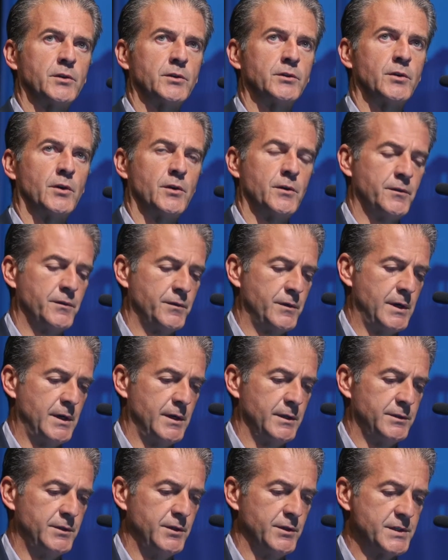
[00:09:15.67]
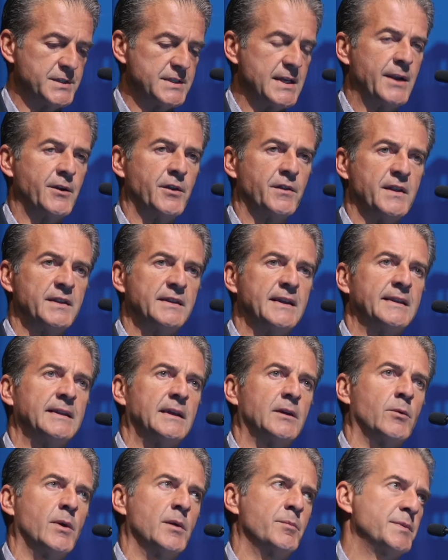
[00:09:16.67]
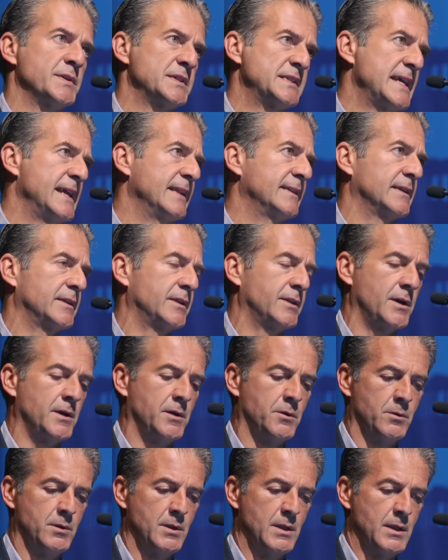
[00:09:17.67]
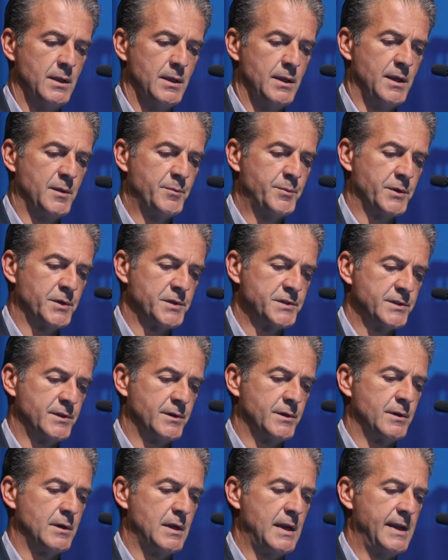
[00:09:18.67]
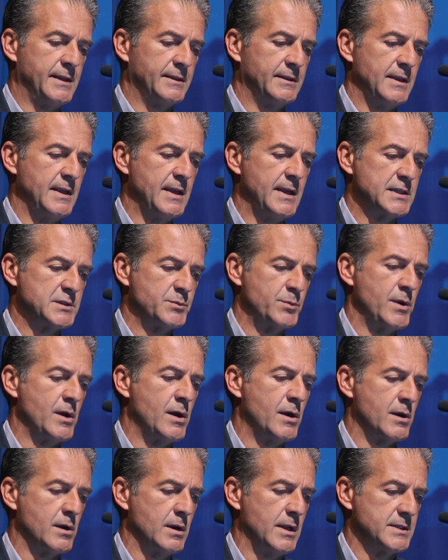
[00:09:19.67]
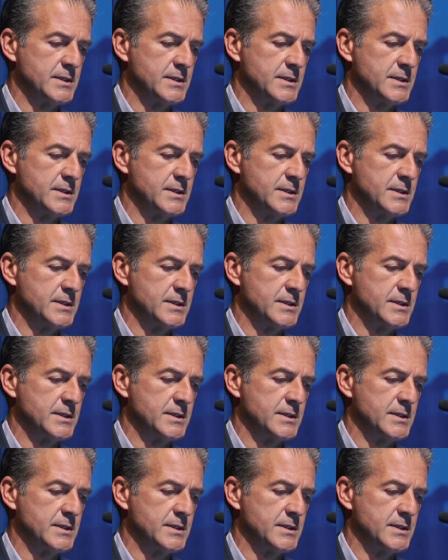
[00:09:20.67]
Dov Tiosano. The data were presented, though, in a poster at the SPR